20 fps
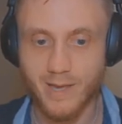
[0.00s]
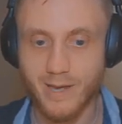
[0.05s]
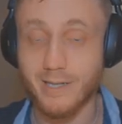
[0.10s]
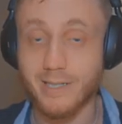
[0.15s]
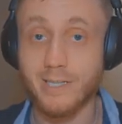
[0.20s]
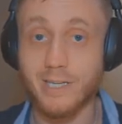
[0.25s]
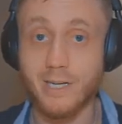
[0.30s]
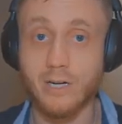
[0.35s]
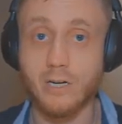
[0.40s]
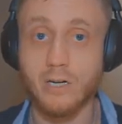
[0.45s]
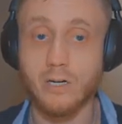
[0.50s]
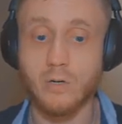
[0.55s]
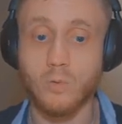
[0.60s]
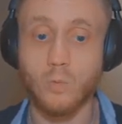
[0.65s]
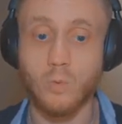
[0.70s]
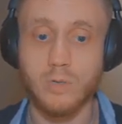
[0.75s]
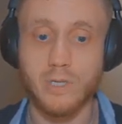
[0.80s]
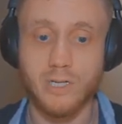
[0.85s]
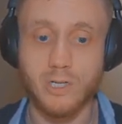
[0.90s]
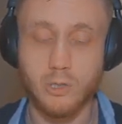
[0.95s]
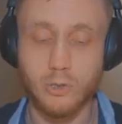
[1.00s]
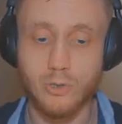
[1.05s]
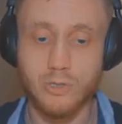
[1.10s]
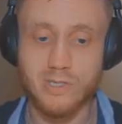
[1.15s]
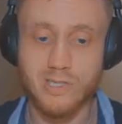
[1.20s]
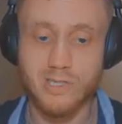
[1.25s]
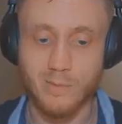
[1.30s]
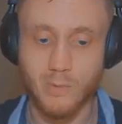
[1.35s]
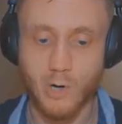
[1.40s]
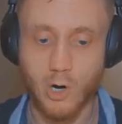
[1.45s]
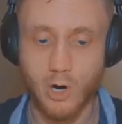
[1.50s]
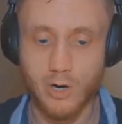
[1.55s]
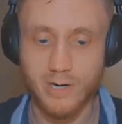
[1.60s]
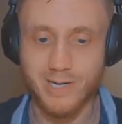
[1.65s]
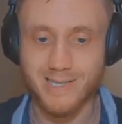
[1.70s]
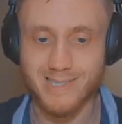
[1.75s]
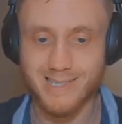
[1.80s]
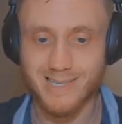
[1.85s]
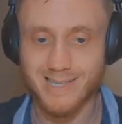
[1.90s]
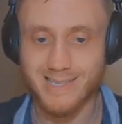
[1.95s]
Here we'll include some
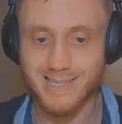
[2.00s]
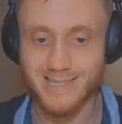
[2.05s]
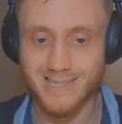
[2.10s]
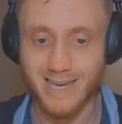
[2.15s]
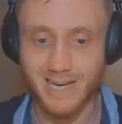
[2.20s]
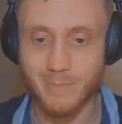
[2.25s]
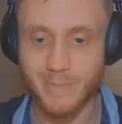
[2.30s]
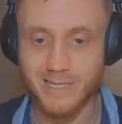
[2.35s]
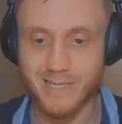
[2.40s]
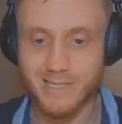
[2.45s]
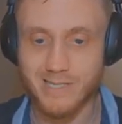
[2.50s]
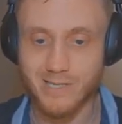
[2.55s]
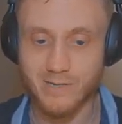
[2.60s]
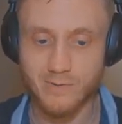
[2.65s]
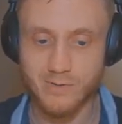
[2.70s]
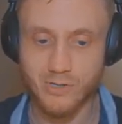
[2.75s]
audience segments.